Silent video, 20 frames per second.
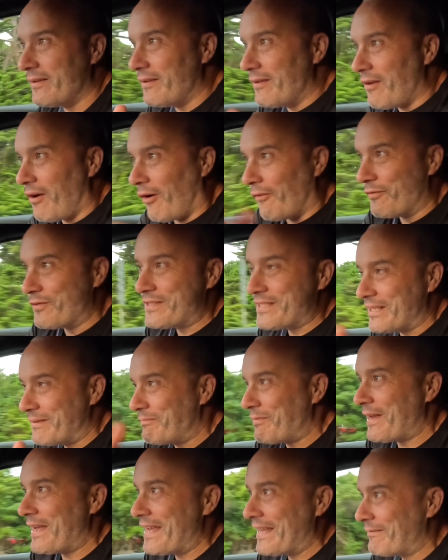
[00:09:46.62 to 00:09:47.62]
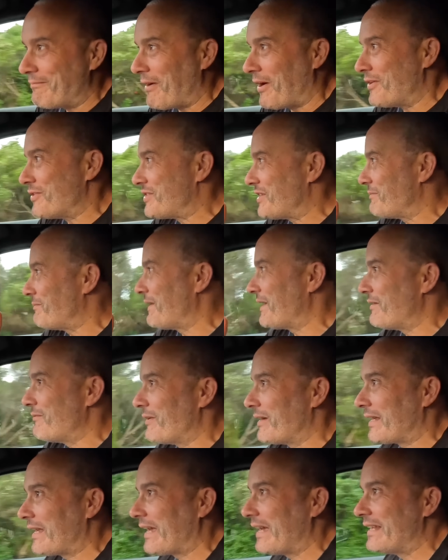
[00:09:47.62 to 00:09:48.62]
Obviously being MotoGP
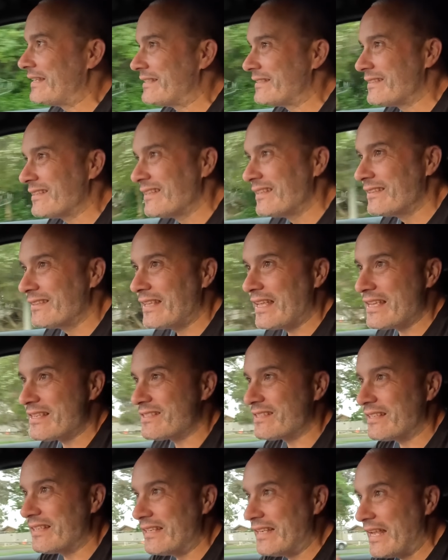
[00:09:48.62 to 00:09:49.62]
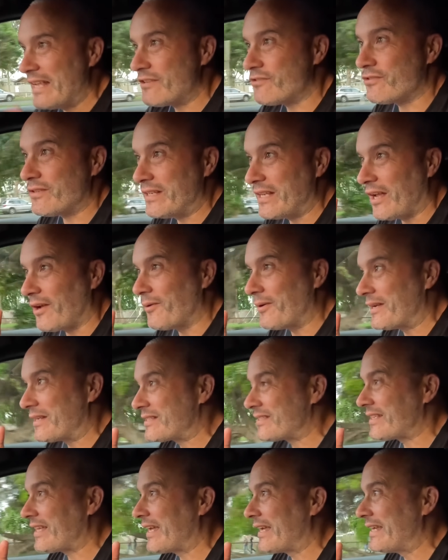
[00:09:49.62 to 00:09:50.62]
weekend, there's literally nowhere to
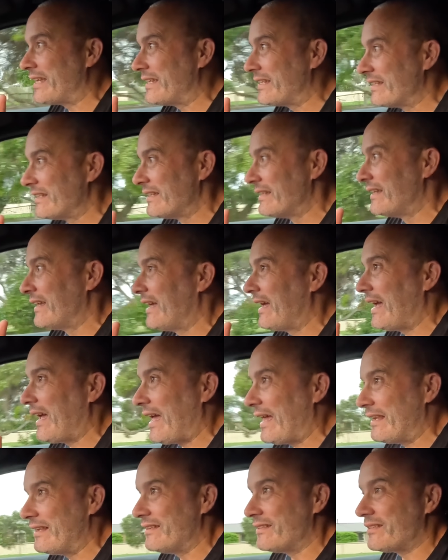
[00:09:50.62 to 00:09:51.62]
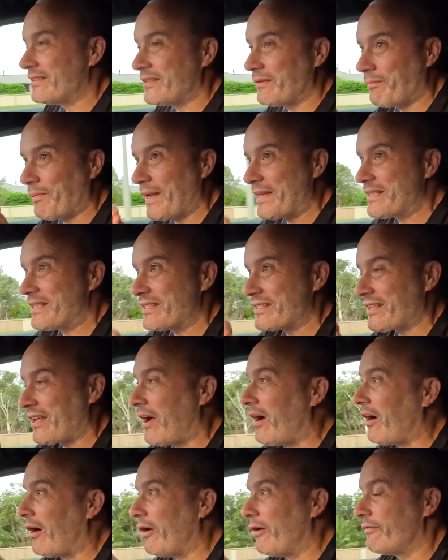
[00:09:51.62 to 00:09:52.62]
stay, and the places that
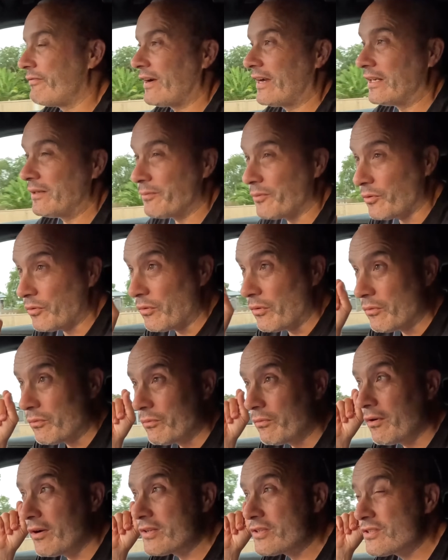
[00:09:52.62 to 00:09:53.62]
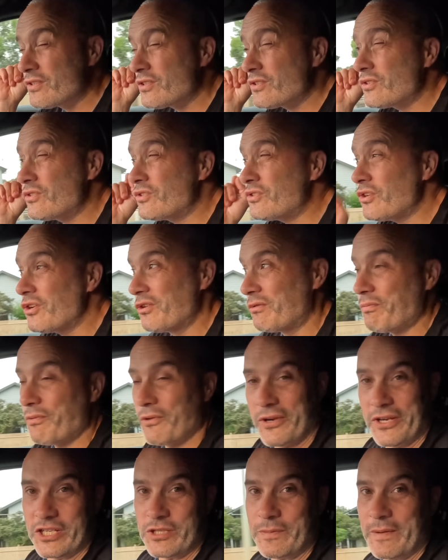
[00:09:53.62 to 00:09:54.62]
are available were
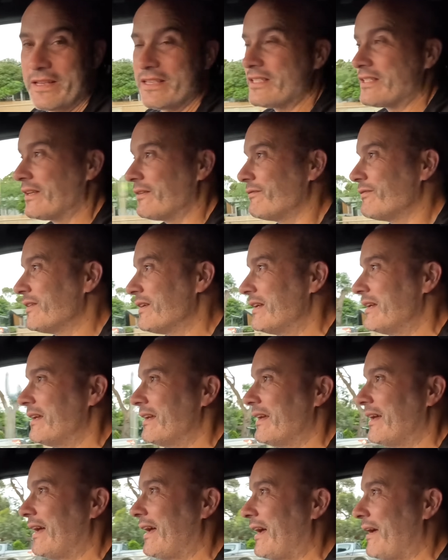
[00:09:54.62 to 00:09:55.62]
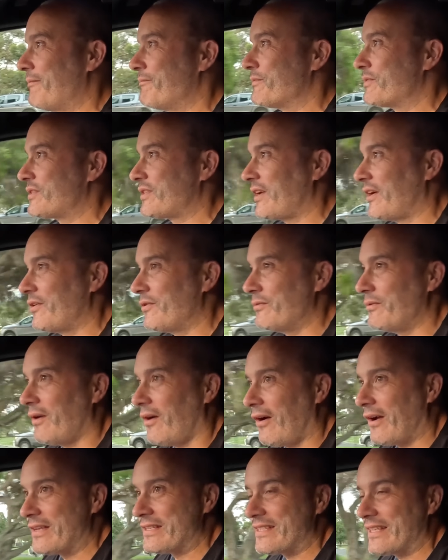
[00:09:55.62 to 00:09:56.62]
super expensive. So
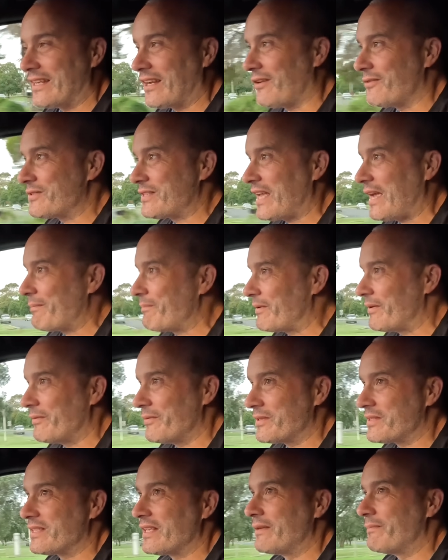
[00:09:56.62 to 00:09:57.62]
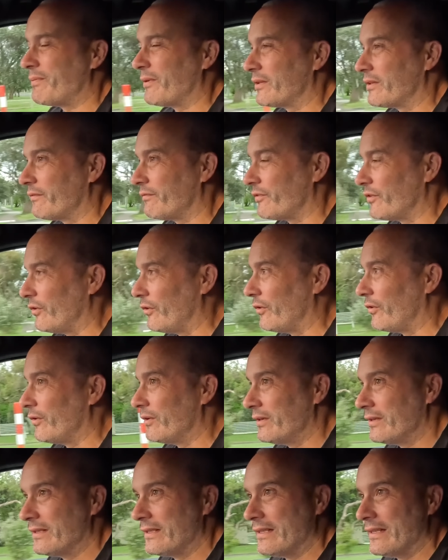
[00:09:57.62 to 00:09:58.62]
I said I was happy with sleeping on the floor
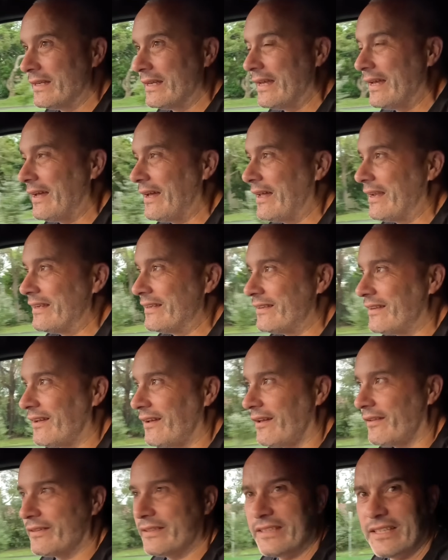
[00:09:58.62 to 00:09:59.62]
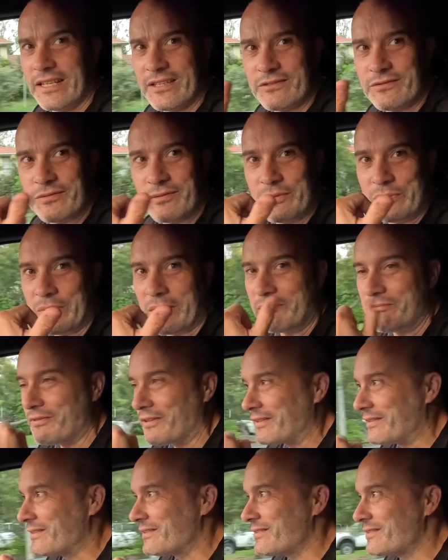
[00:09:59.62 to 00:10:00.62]
and I think that's what my
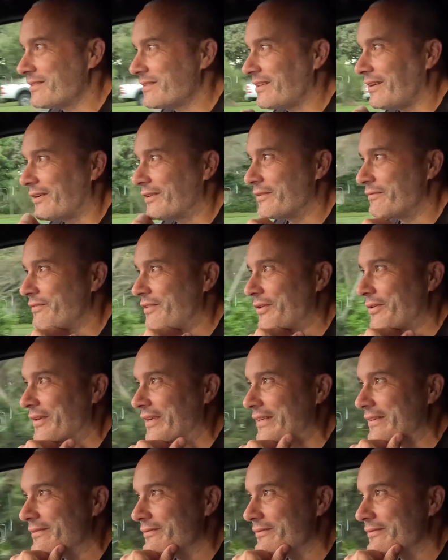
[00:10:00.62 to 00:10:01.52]
brother's kind of doing,